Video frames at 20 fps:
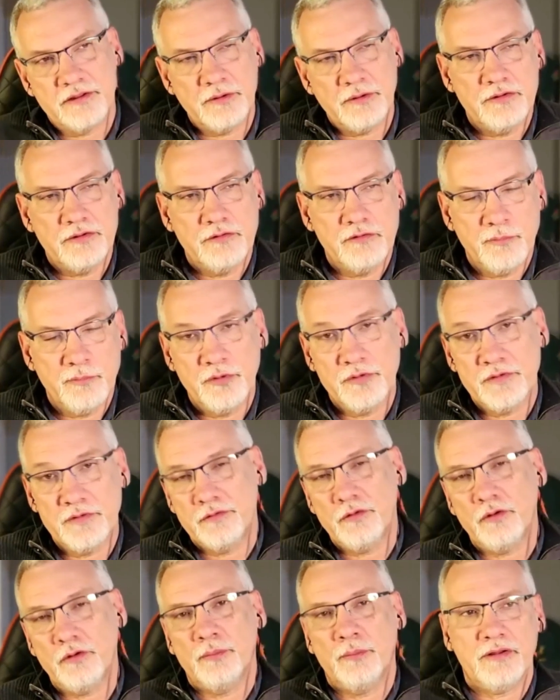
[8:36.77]
22 points
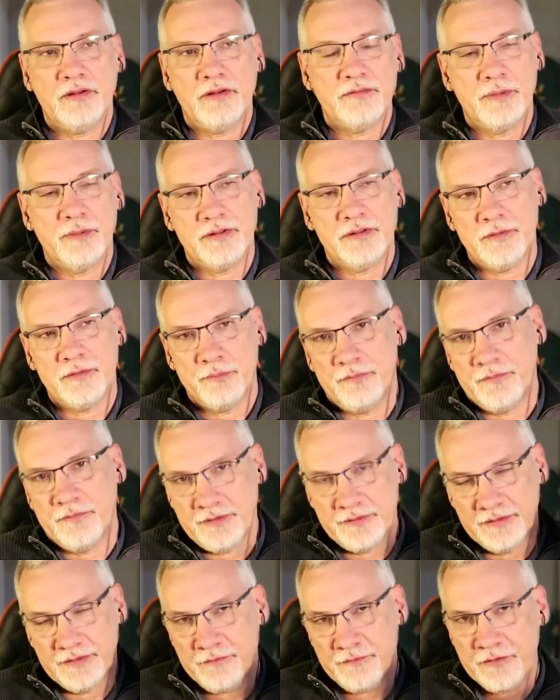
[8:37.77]
is not much, but the
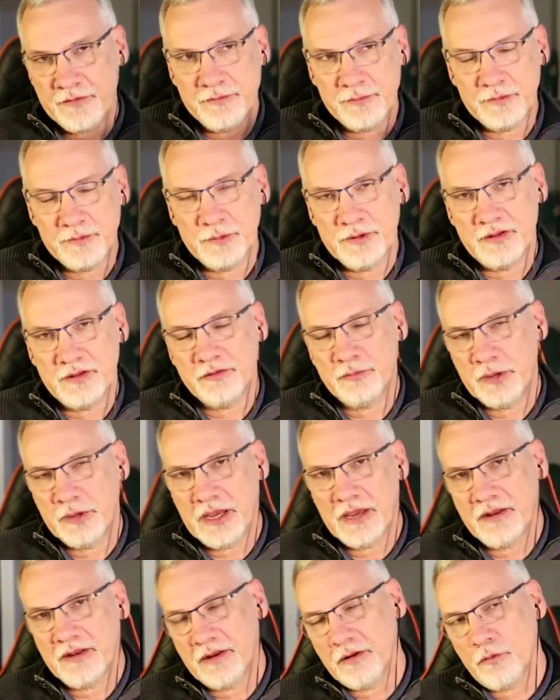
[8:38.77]
difference between this
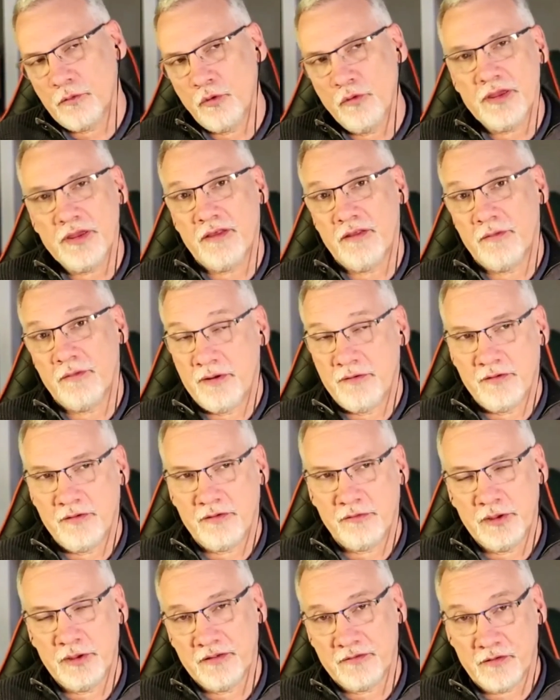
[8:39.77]
weekend and all the other
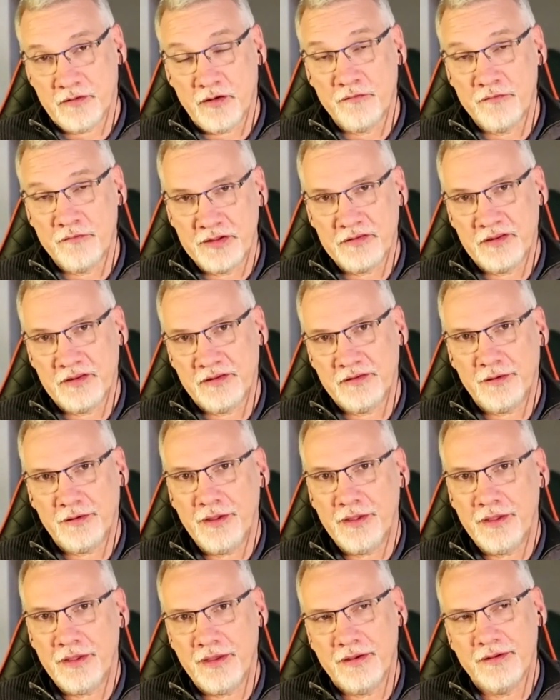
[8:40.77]
previous weekends of this
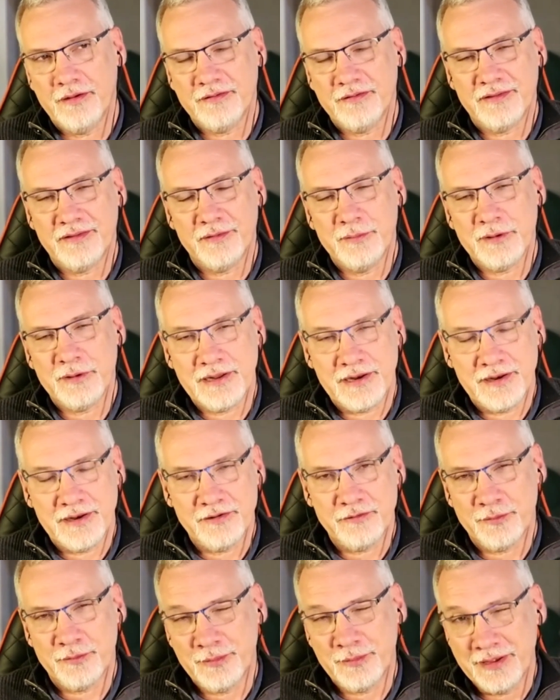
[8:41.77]
entire year is the
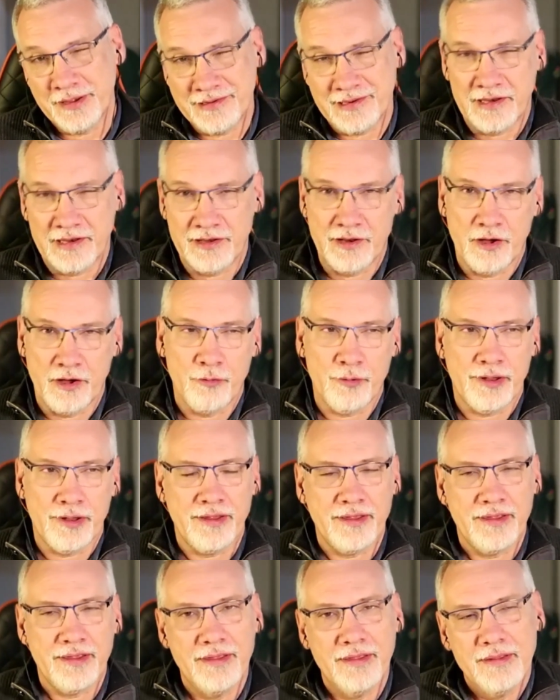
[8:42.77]
McLaren's basically nowhere.
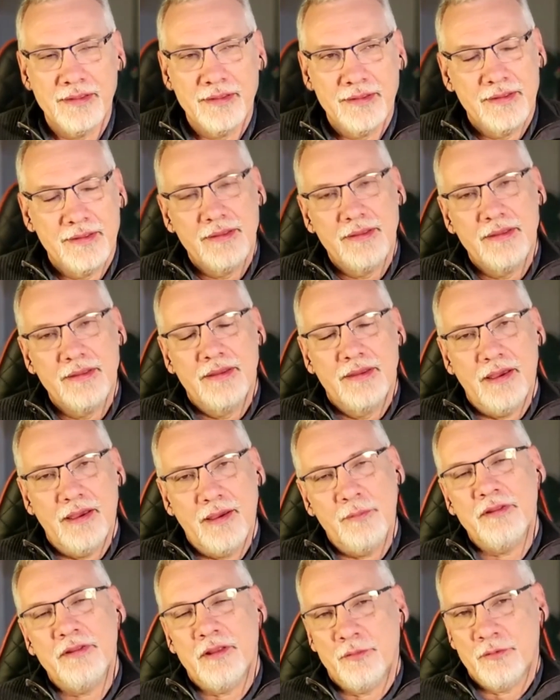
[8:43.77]
I
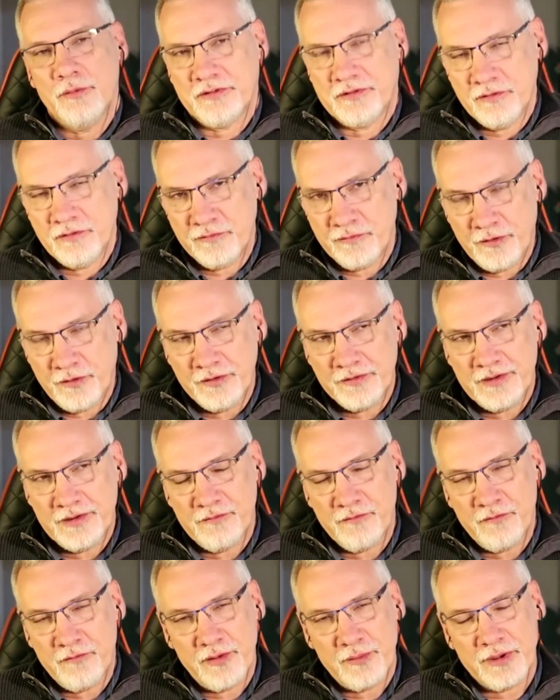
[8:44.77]
mean, they were still fast and
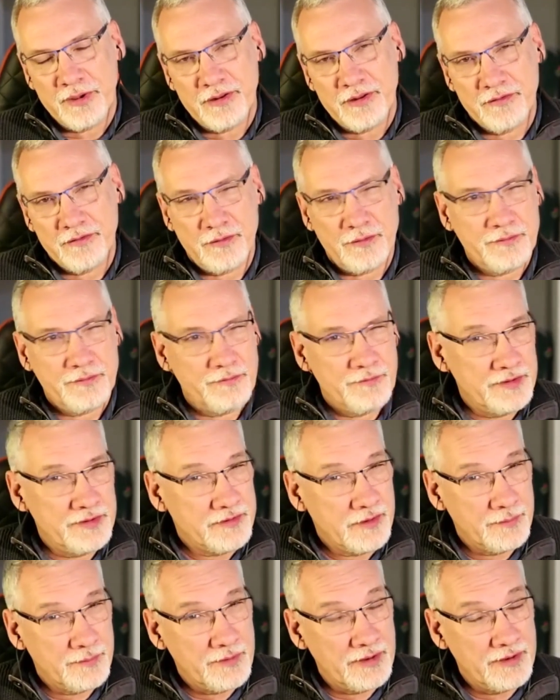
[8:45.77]
everything, but it's the
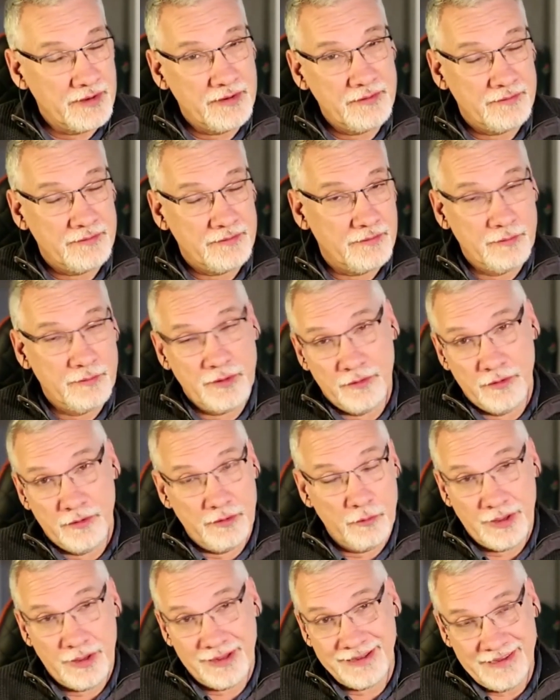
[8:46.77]
first time they didn't,
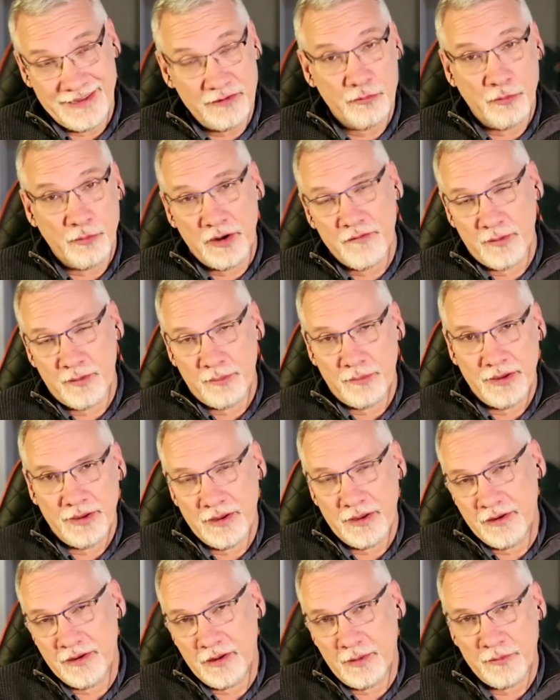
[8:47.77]
at least one of them,
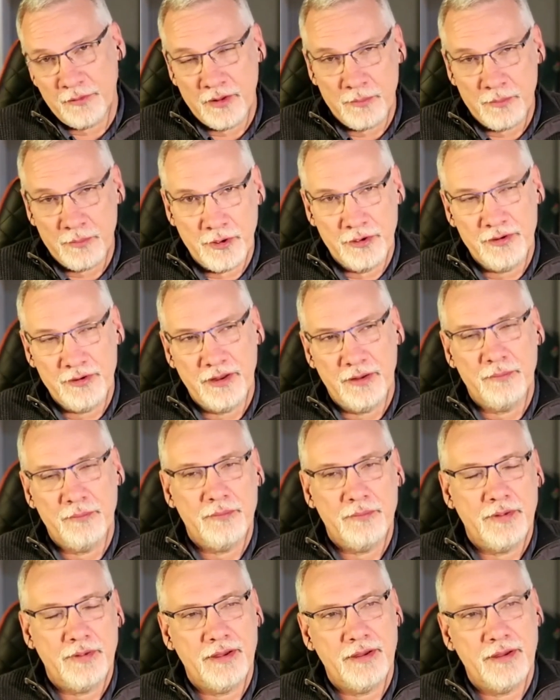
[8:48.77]
end up on the podium.